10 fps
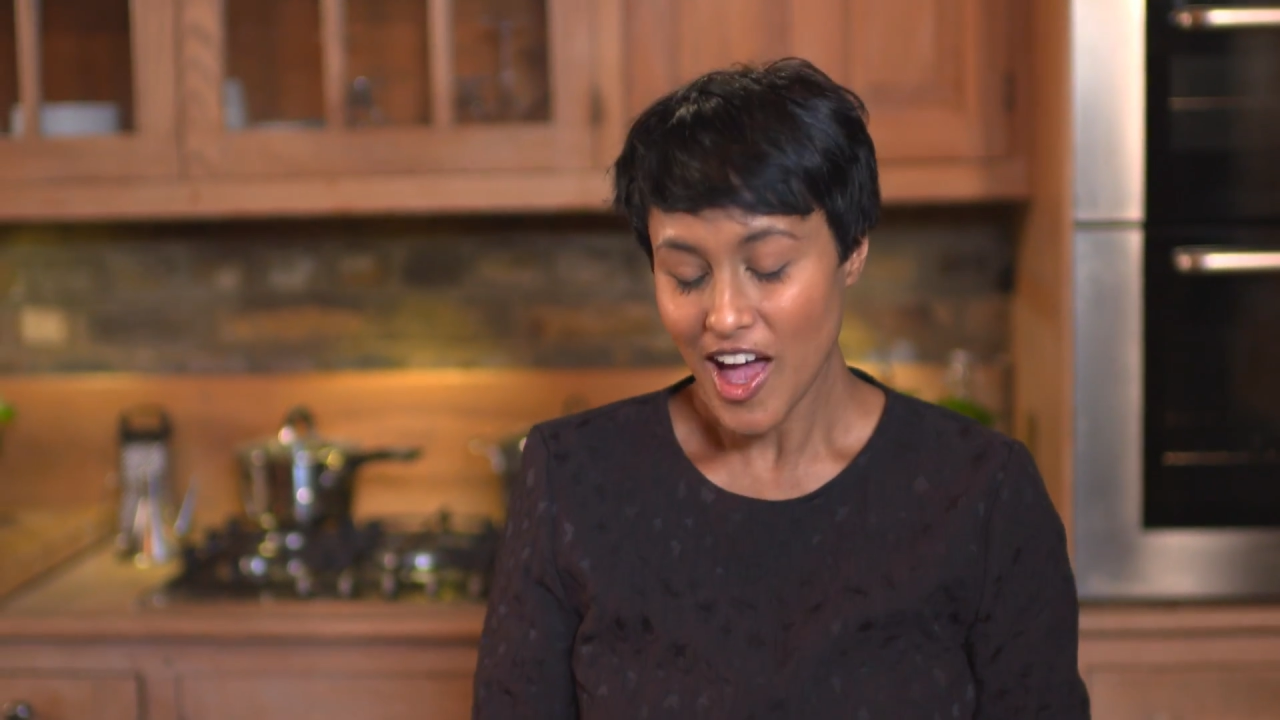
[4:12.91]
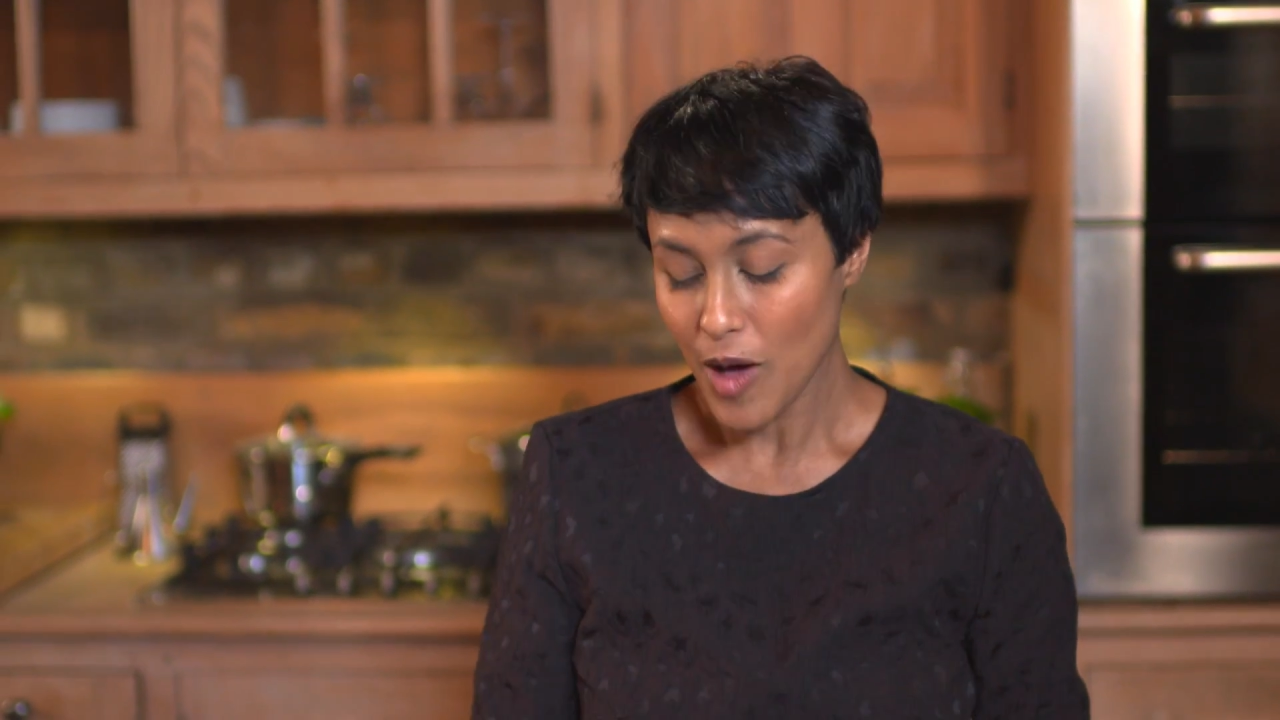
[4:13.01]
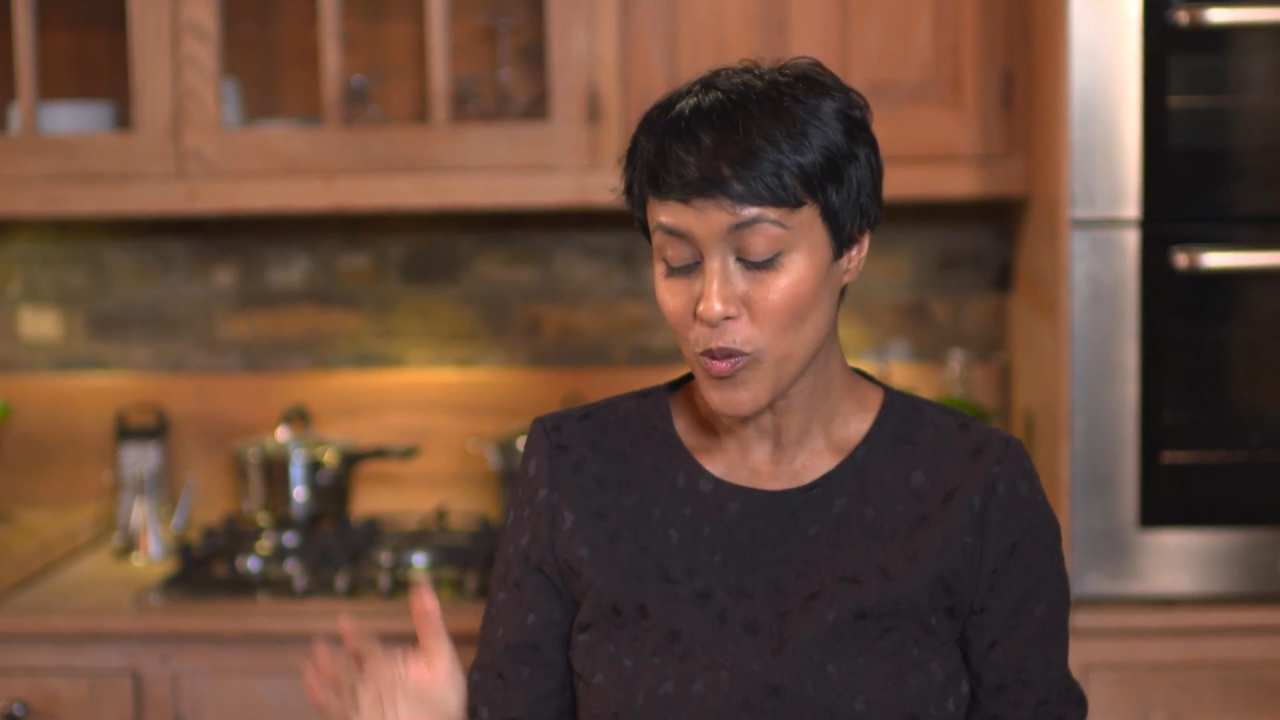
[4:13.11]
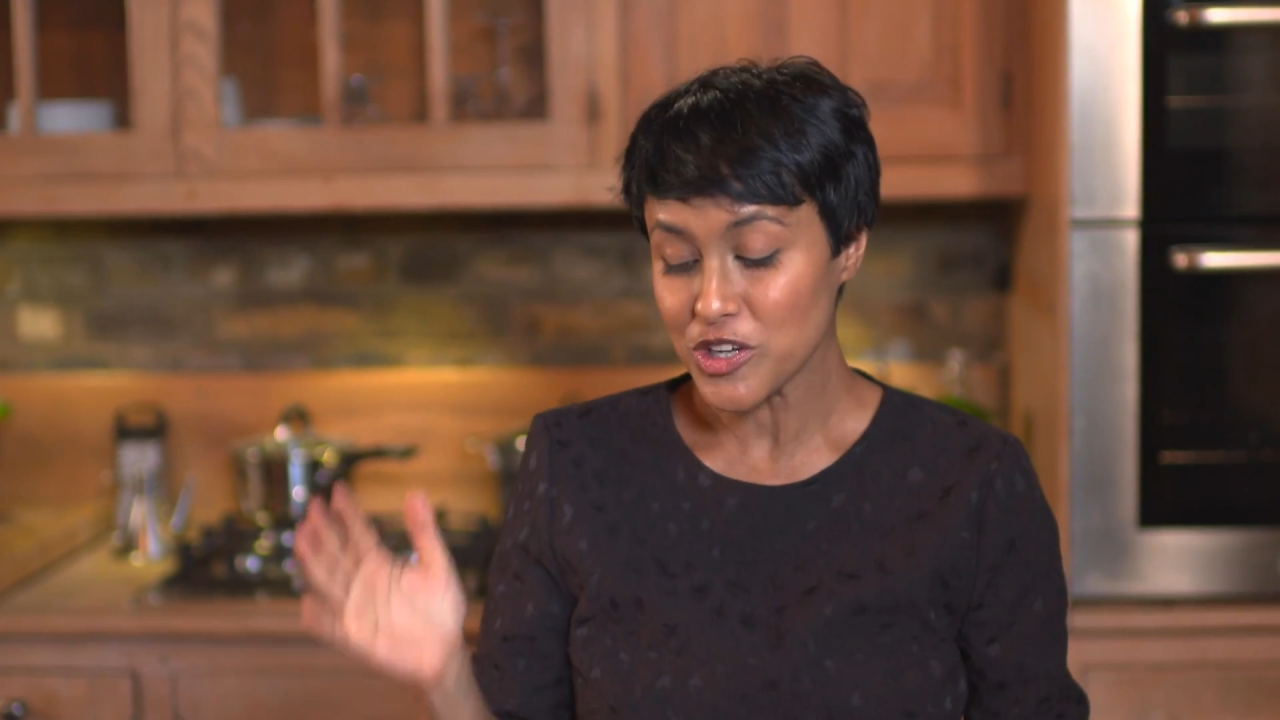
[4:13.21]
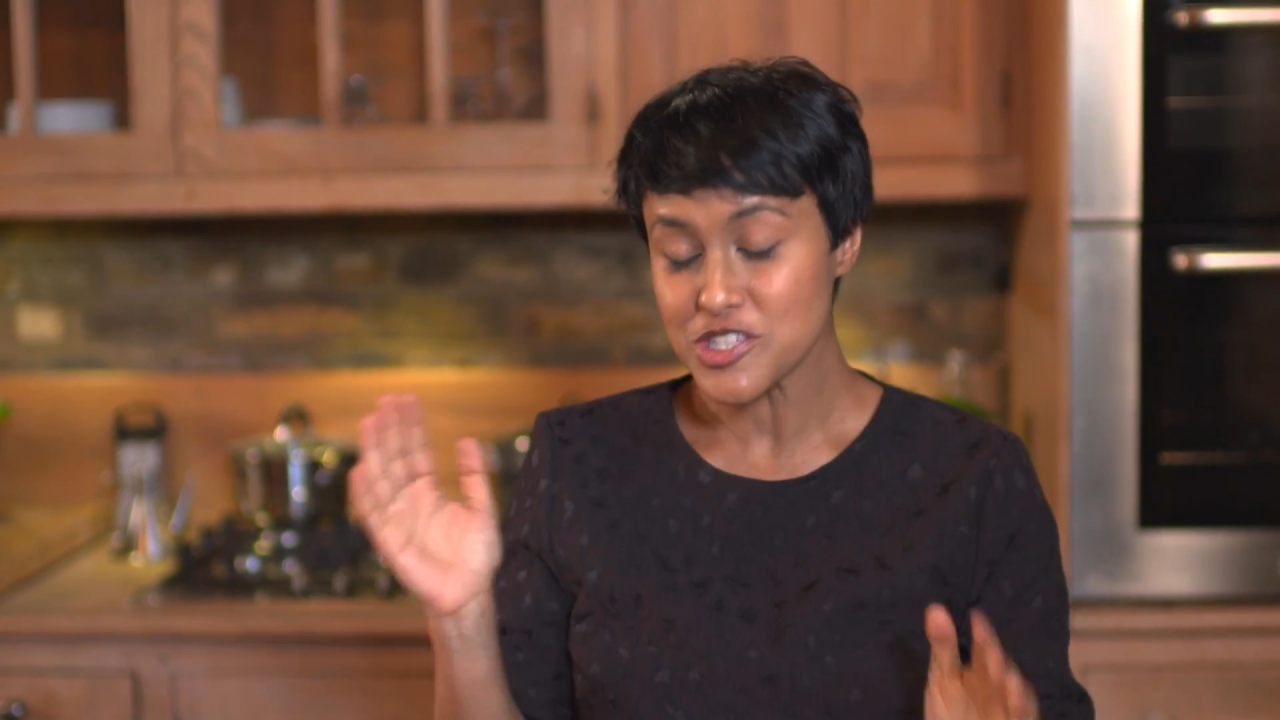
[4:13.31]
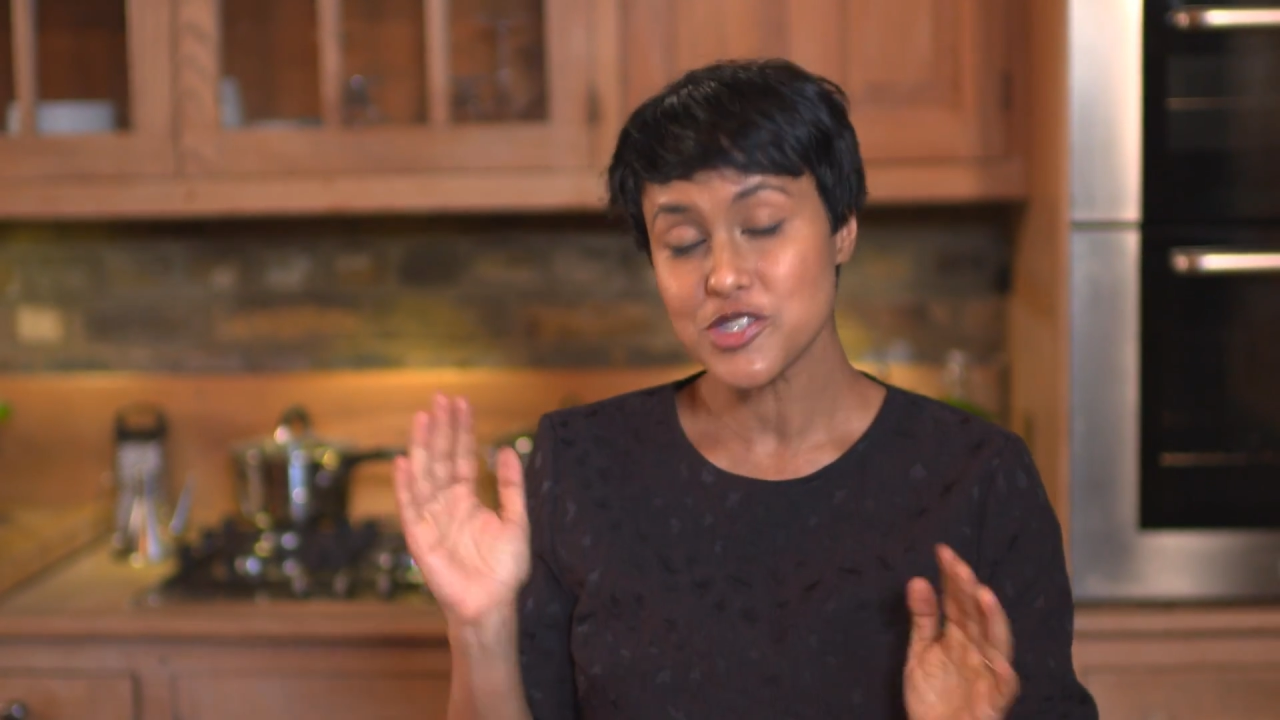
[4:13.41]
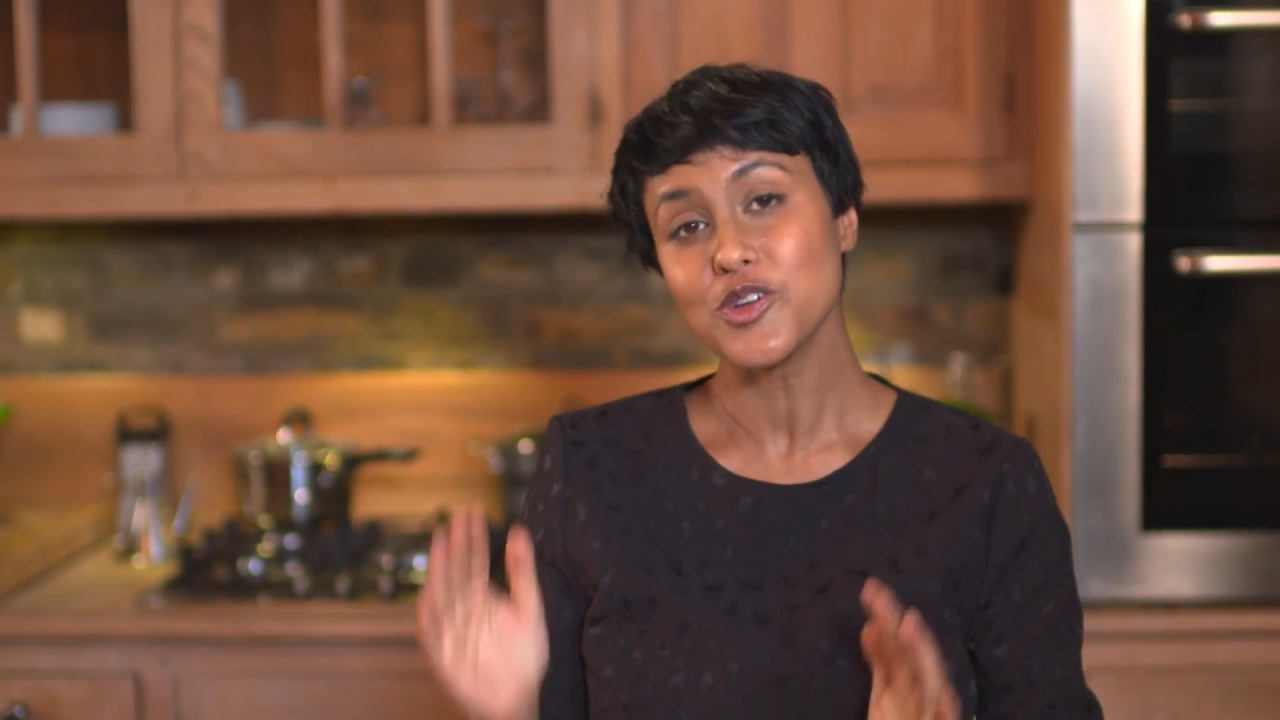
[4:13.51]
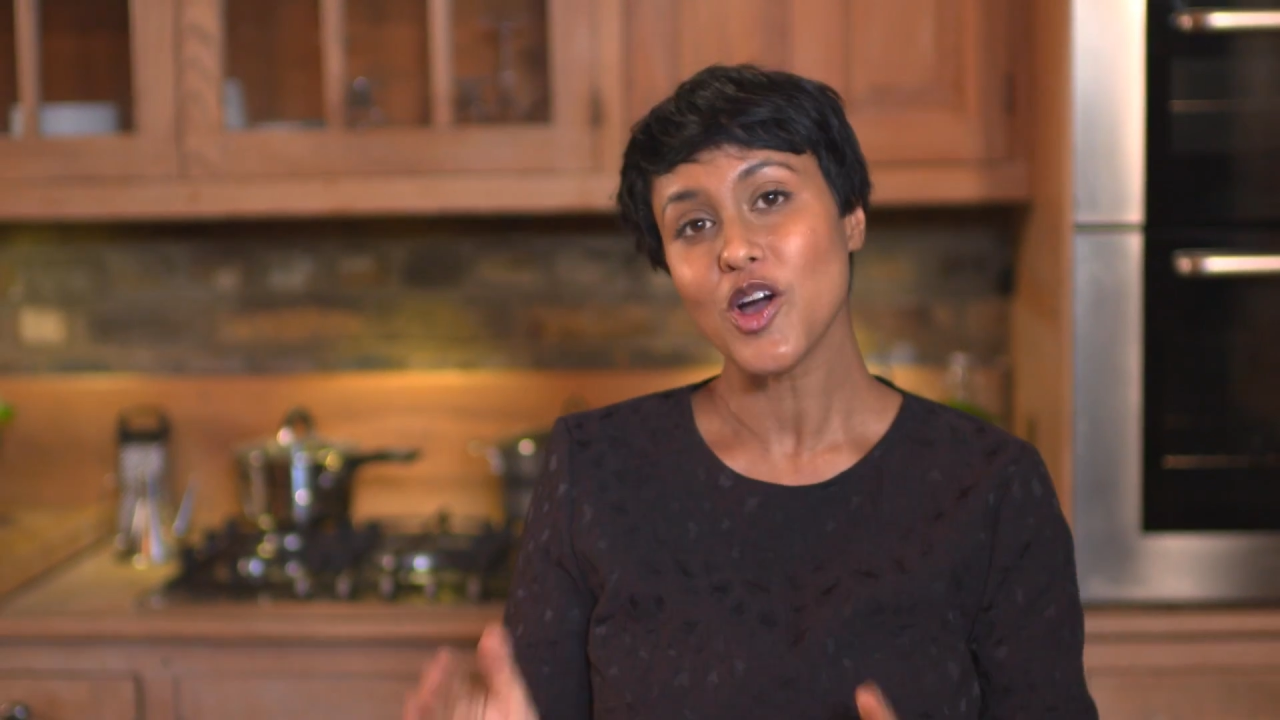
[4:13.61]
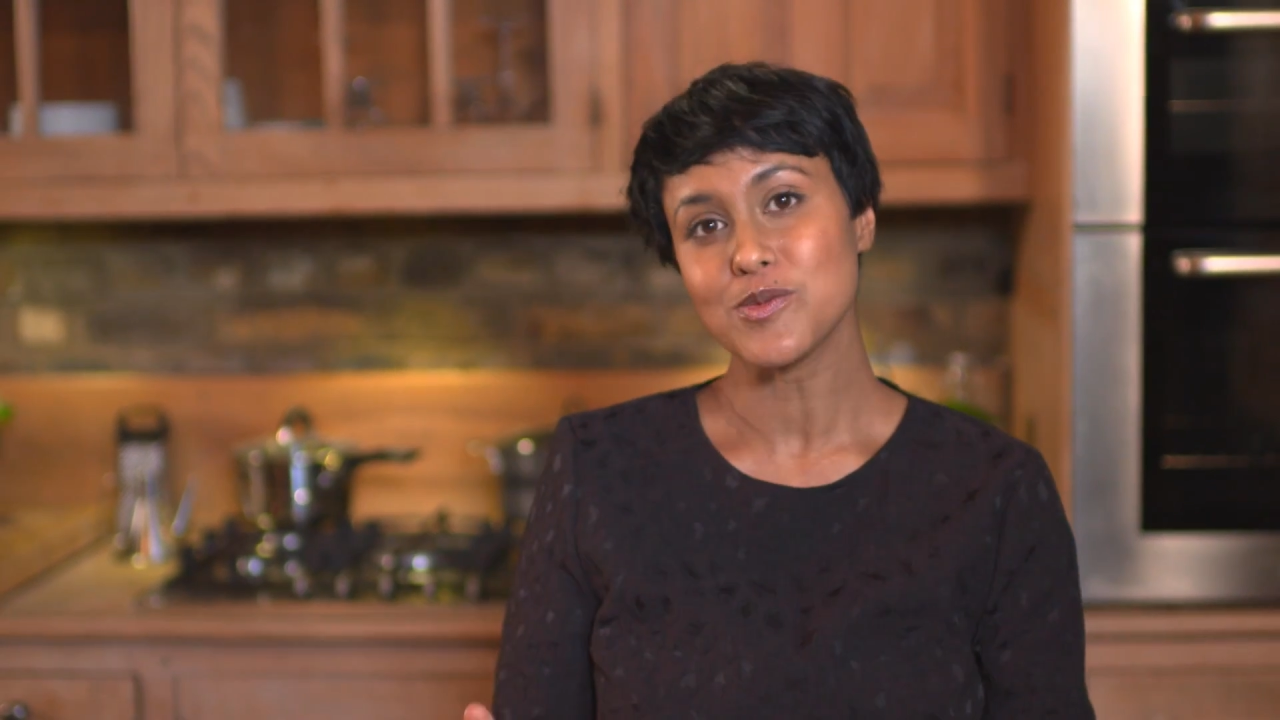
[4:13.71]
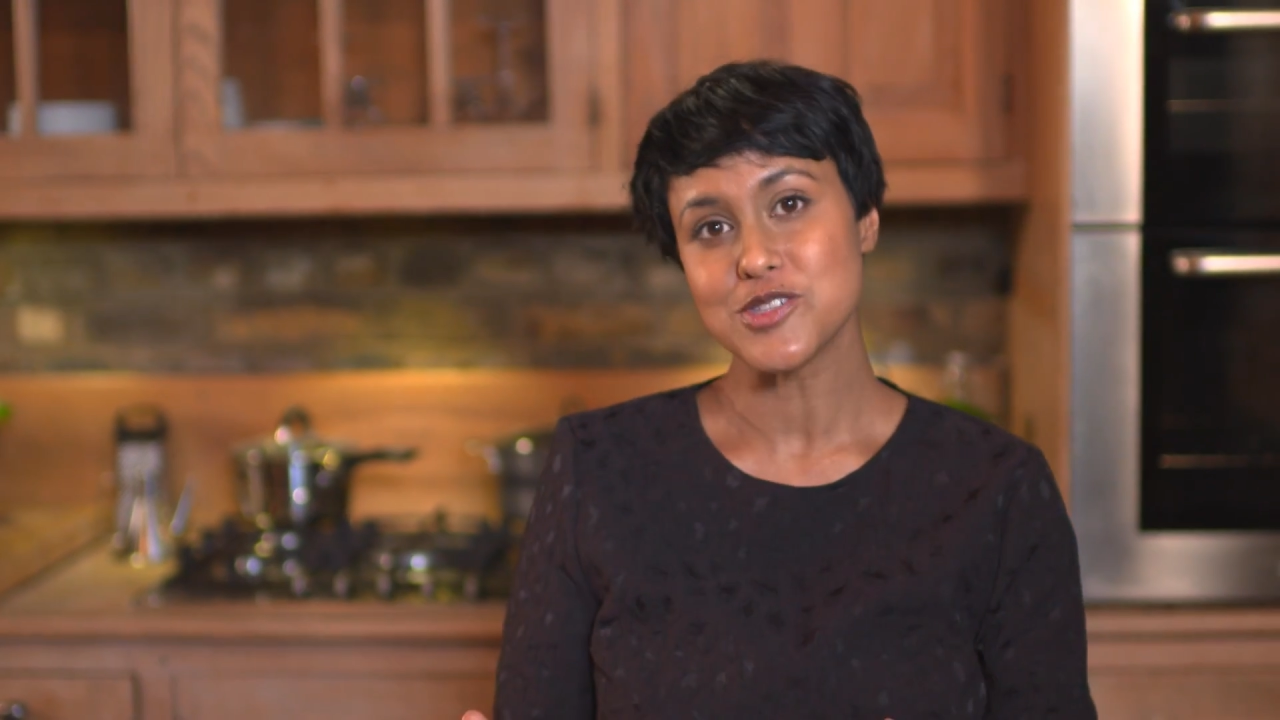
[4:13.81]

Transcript: and when you do come